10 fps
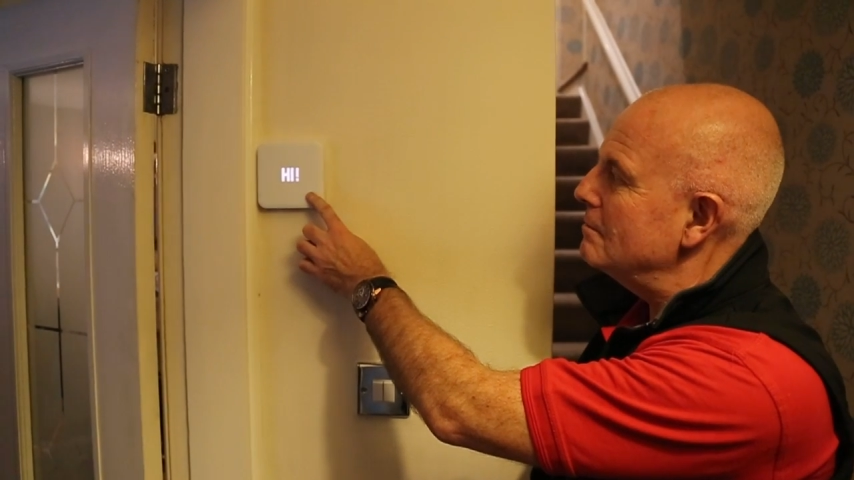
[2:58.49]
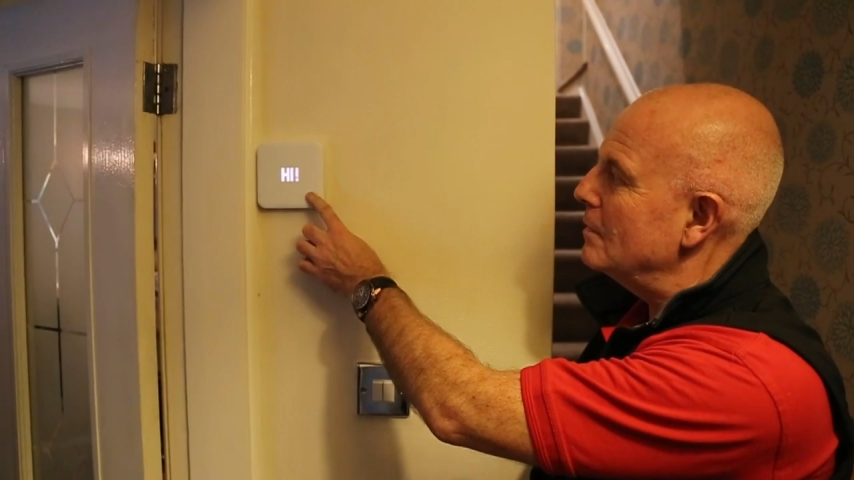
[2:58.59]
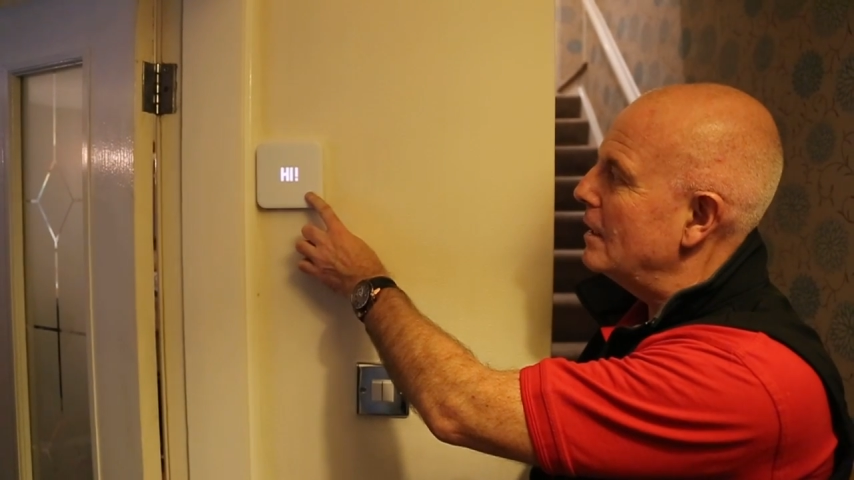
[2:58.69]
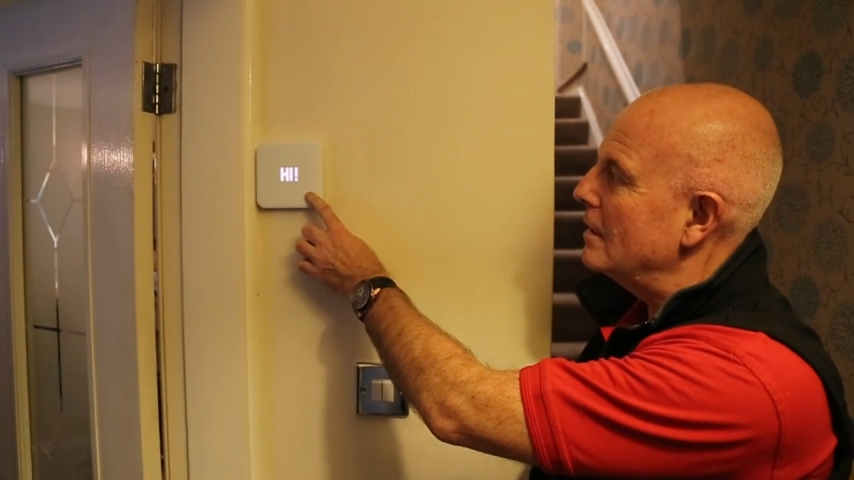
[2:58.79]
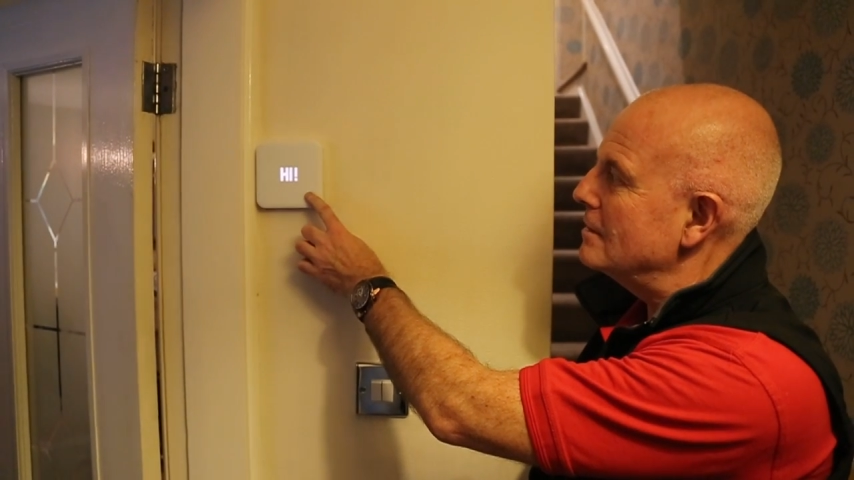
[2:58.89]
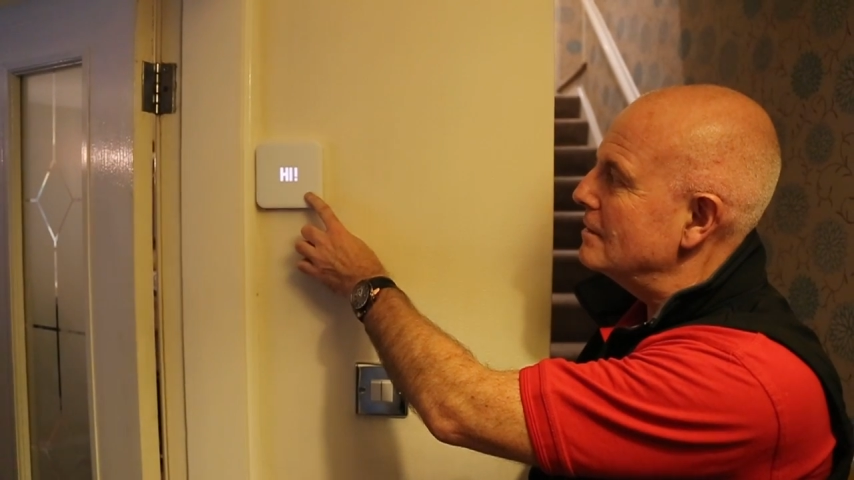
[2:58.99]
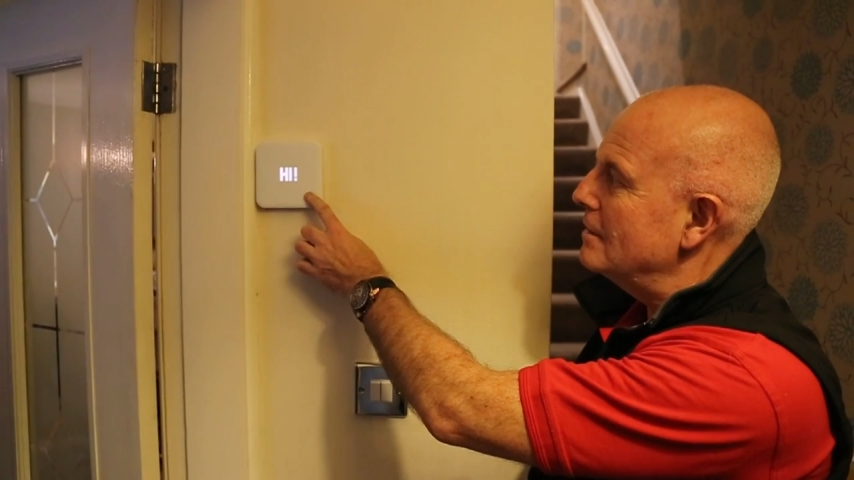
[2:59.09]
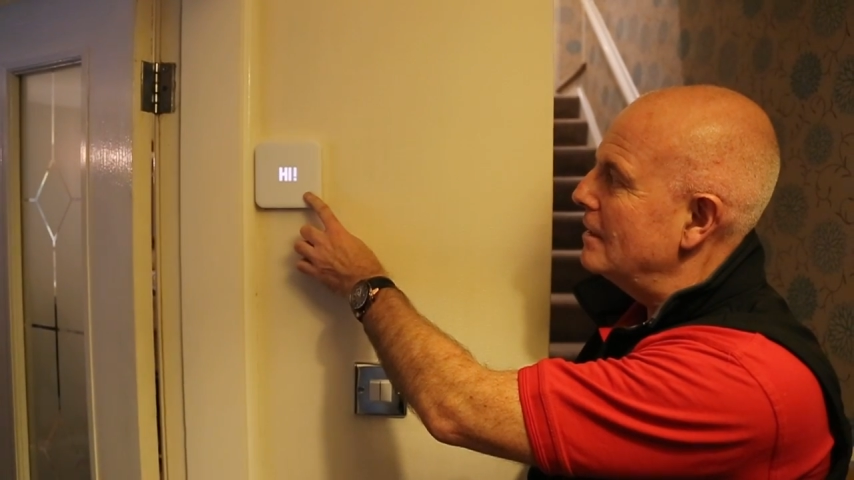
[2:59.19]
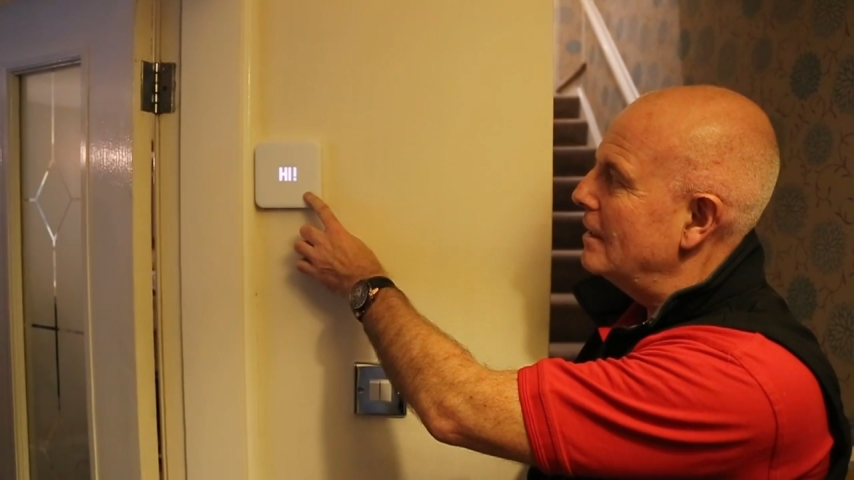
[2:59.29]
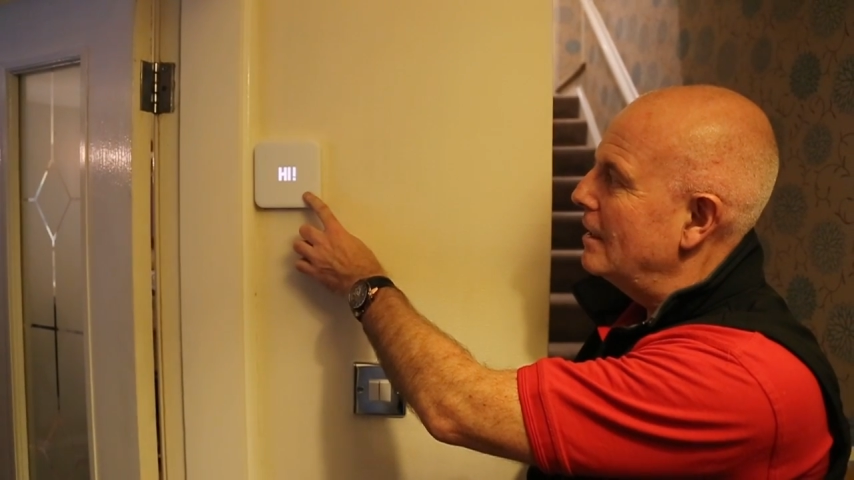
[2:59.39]
1,
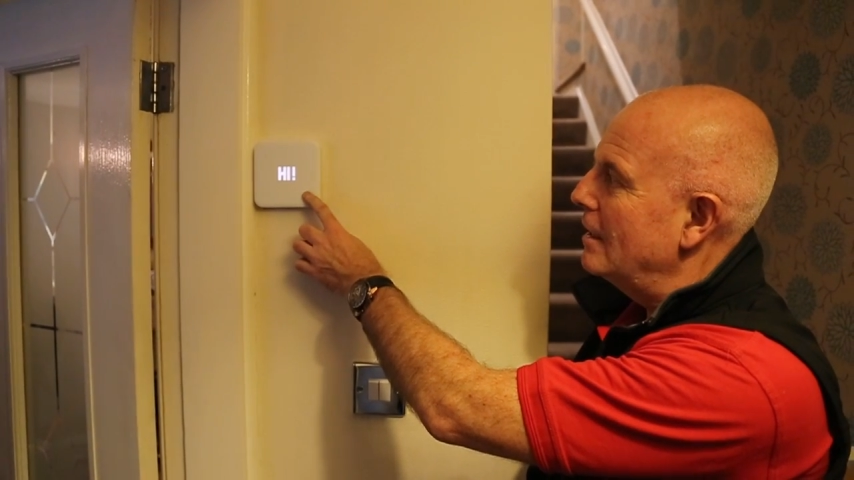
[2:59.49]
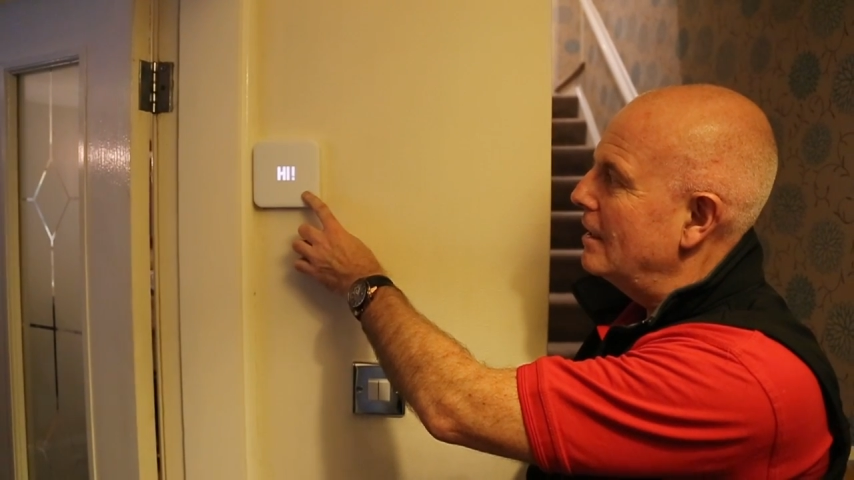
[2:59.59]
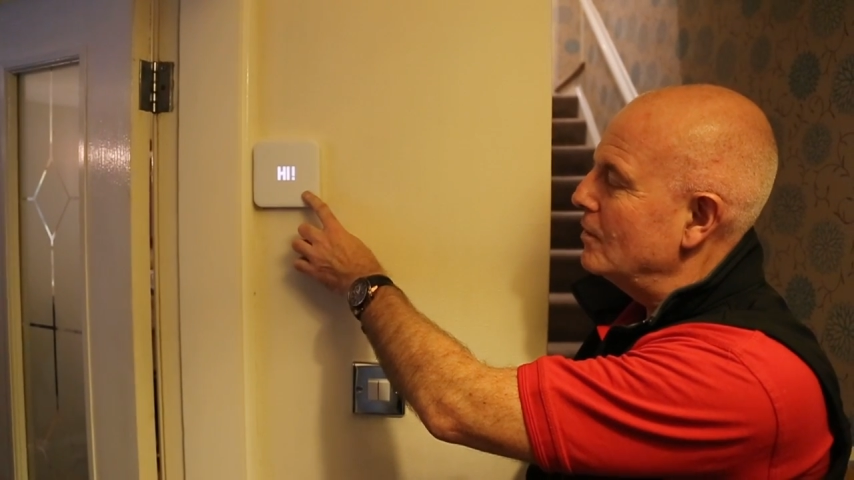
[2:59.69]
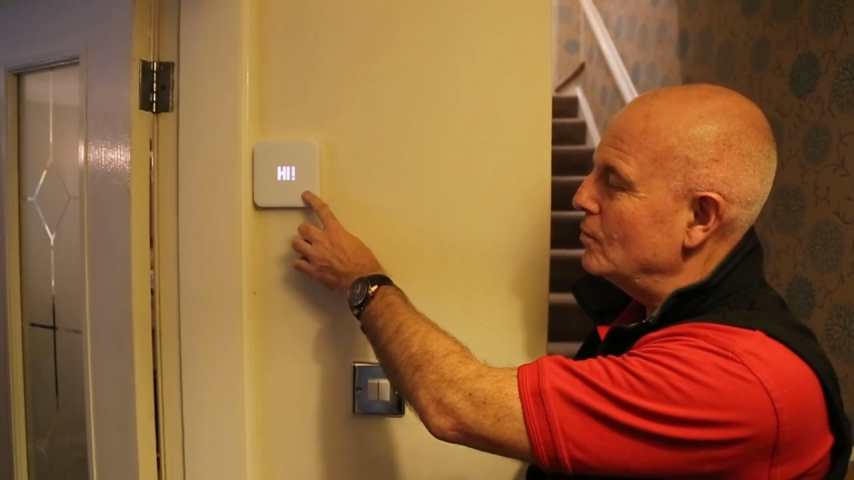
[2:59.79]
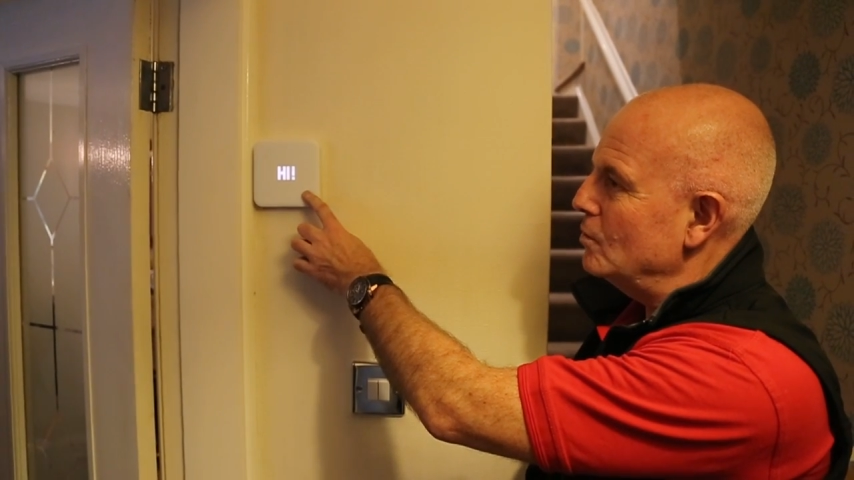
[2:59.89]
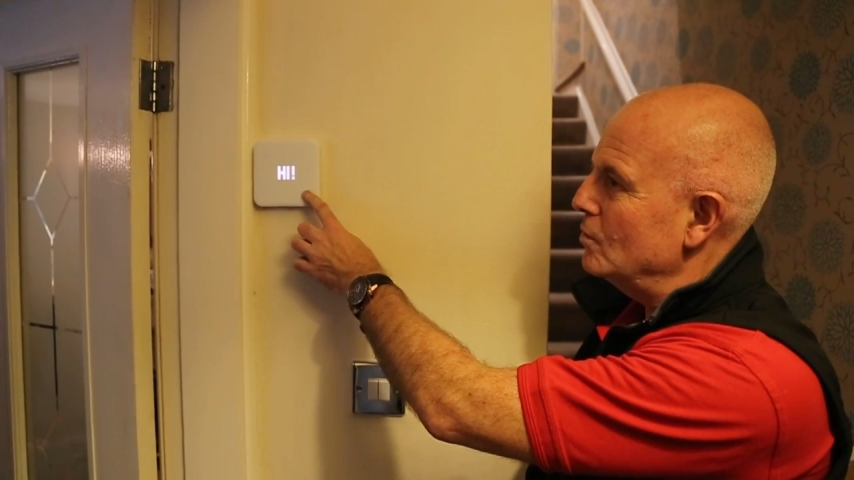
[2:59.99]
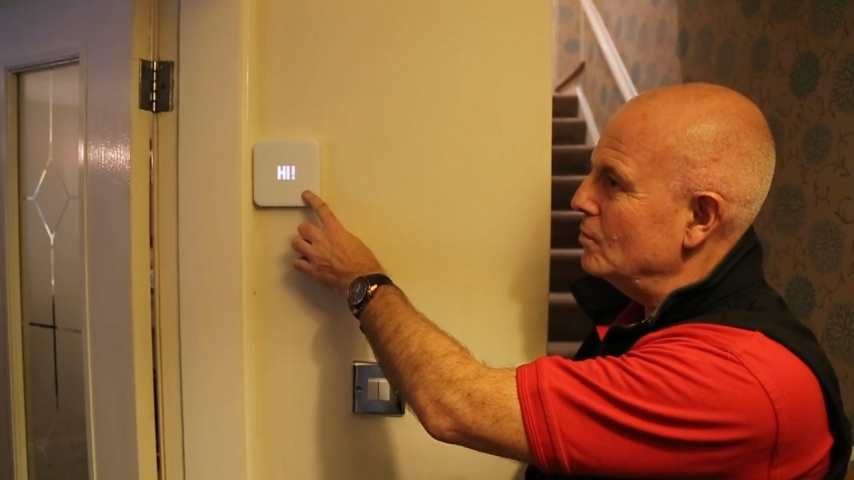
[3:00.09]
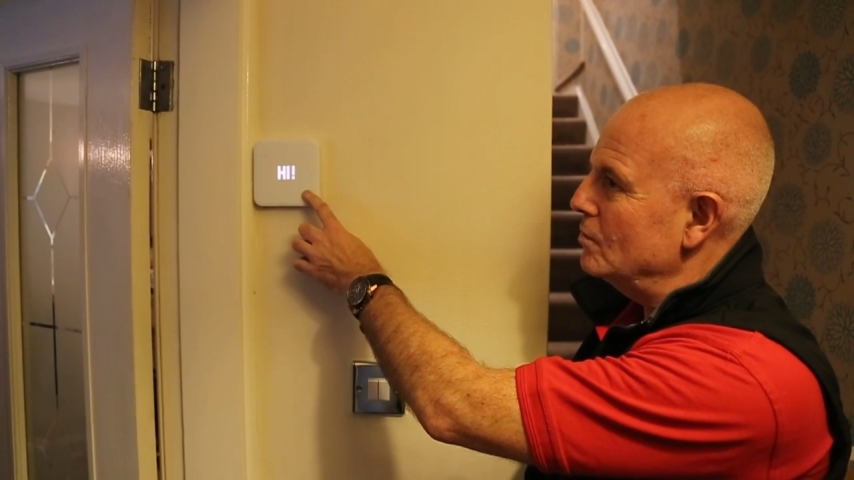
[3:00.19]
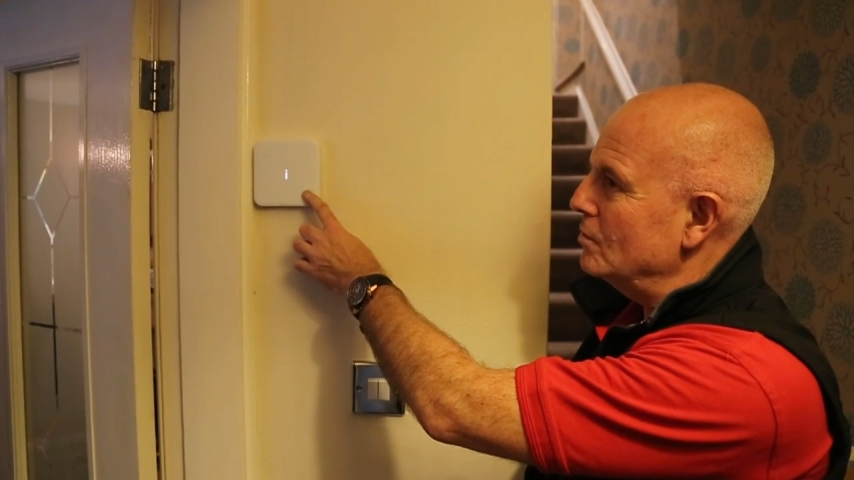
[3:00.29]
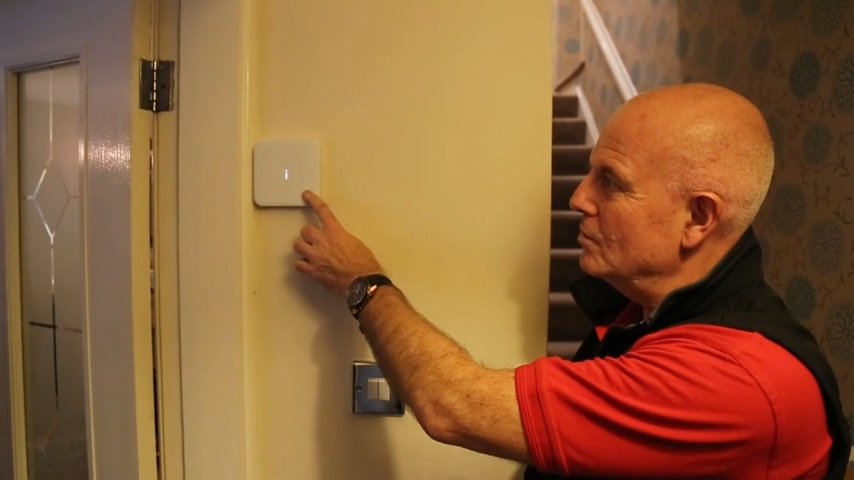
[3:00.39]

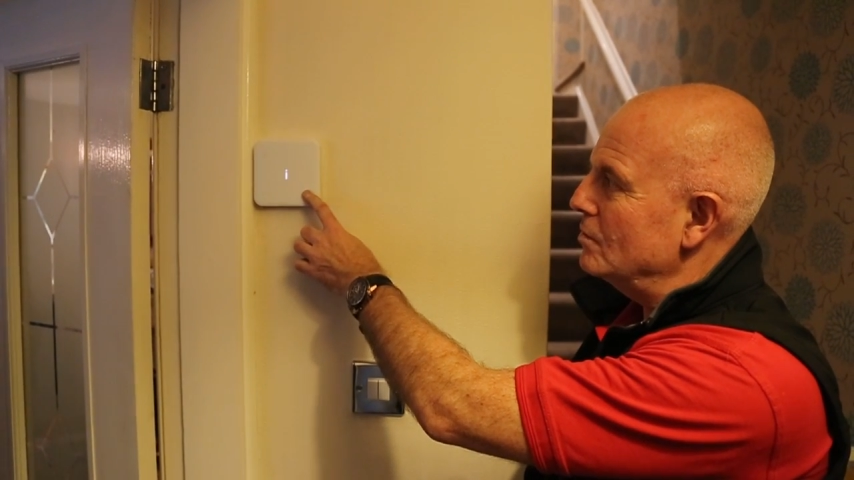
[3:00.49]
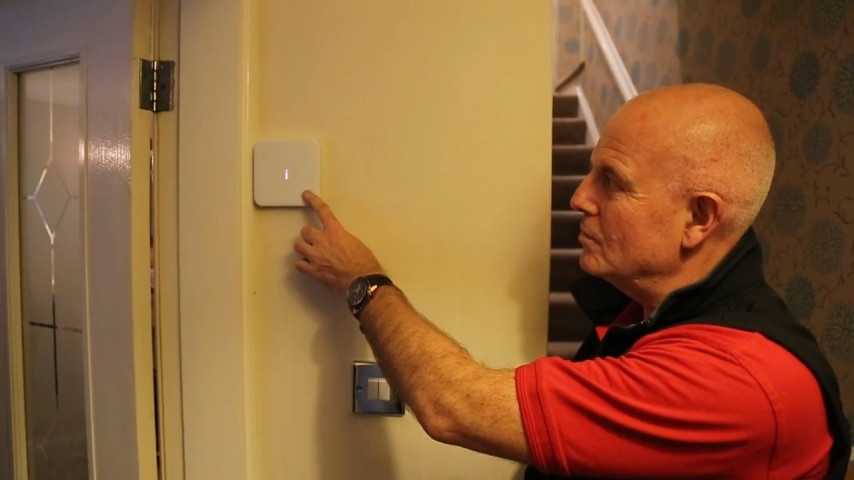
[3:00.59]
2,